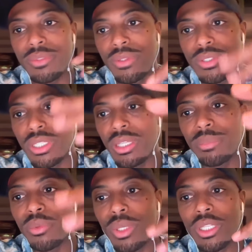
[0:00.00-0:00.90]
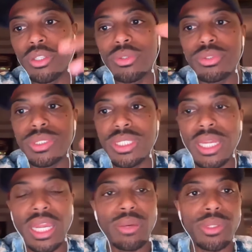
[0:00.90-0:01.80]
If there's a clip you want to use, we say,
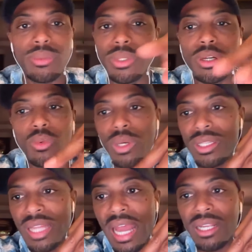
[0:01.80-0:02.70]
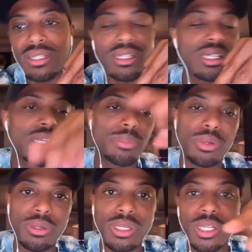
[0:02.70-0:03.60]
hey, we don't want that clip
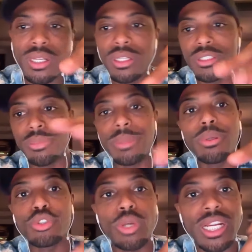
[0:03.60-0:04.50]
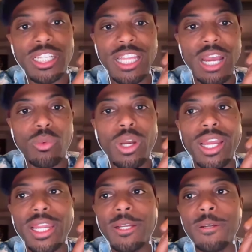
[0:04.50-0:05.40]
or to be portrayed in that
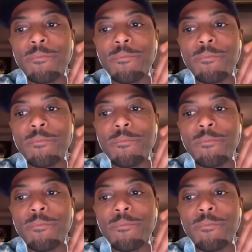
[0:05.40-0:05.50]
way.